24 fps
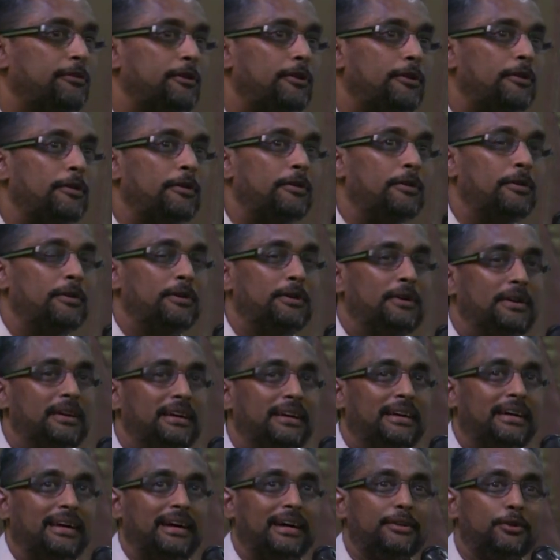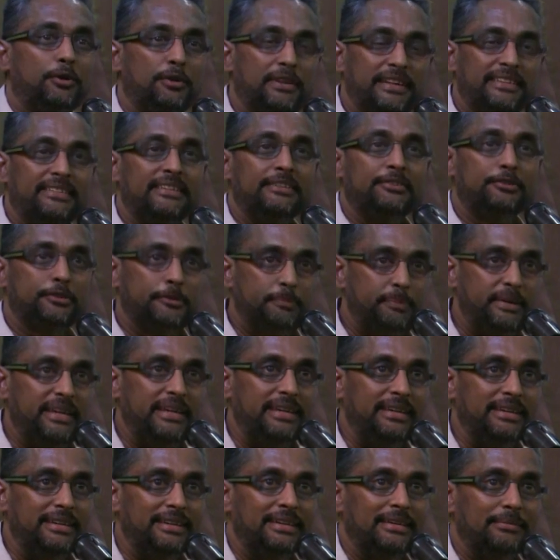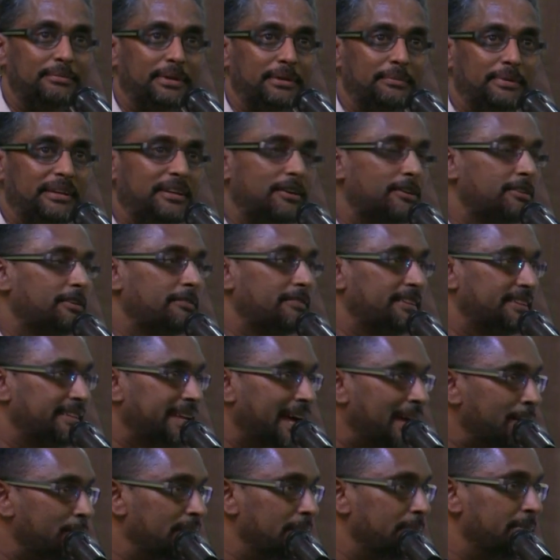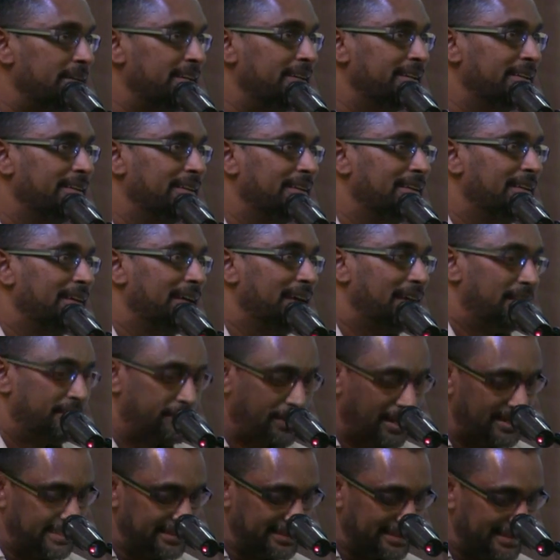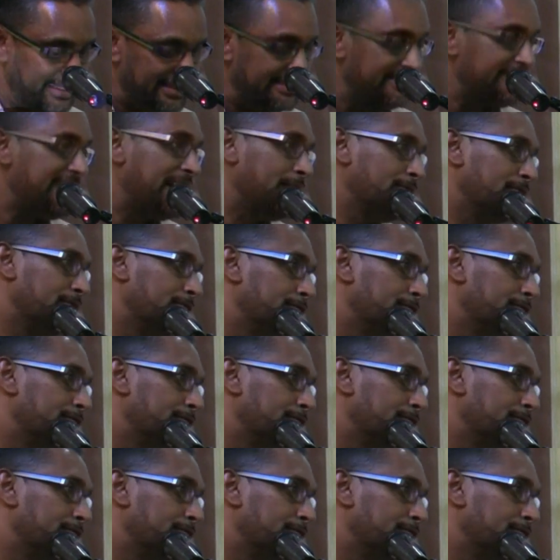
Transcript: for no reason to speak, but because of the time limit. So I'll just list down